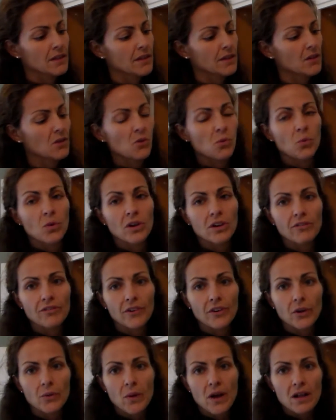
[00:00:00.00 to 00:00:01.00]
They don't work
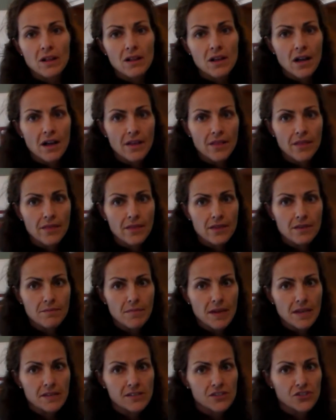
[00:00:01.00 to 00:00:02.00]
very well on the
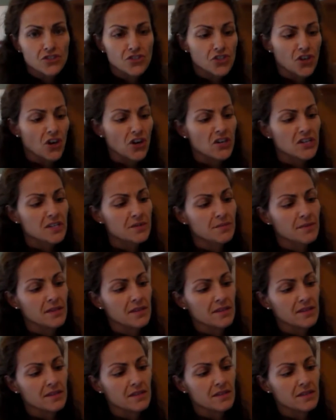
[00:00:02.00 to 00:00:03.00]
mason jars
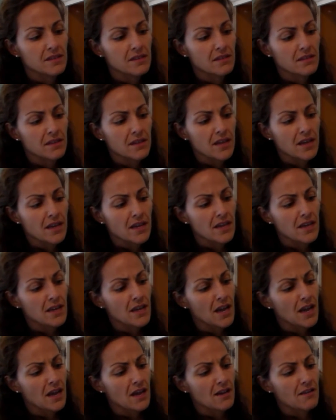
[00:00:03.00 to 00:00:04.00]
because
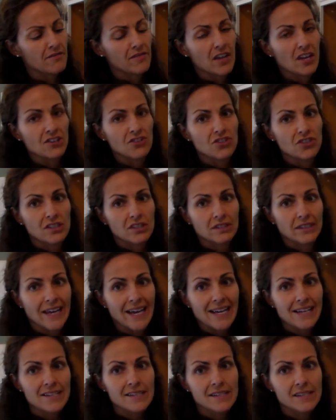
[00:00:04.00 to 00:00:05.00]
they have etched
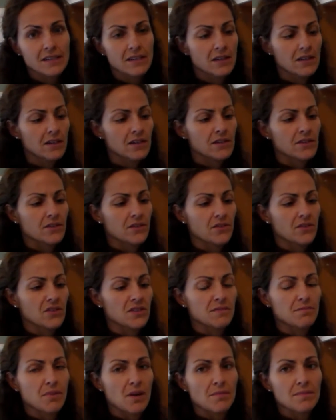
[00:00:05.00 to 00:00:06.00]
glass, so
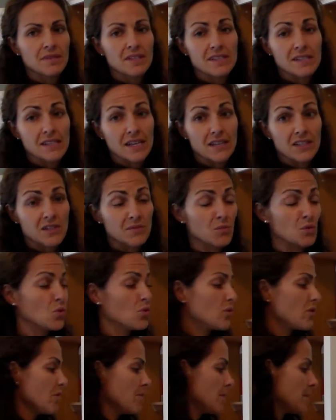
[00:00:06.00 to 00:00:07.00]
there's bumps, it's not
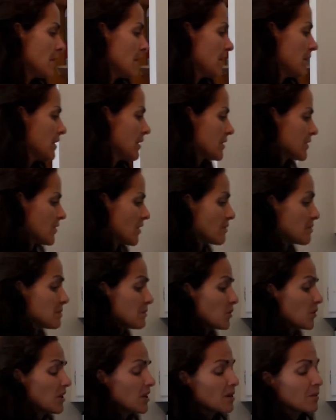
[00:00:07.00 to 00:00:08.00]
smooth. So I've
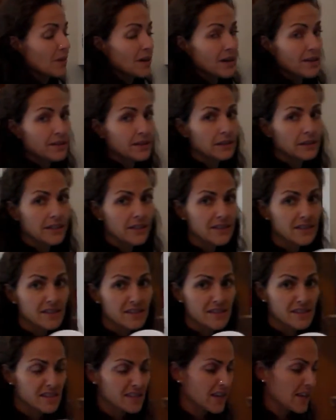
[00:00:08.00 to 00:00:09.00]
been putting them on the
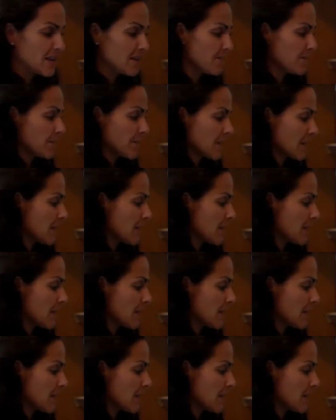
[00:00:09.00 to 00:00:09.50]
lids instead.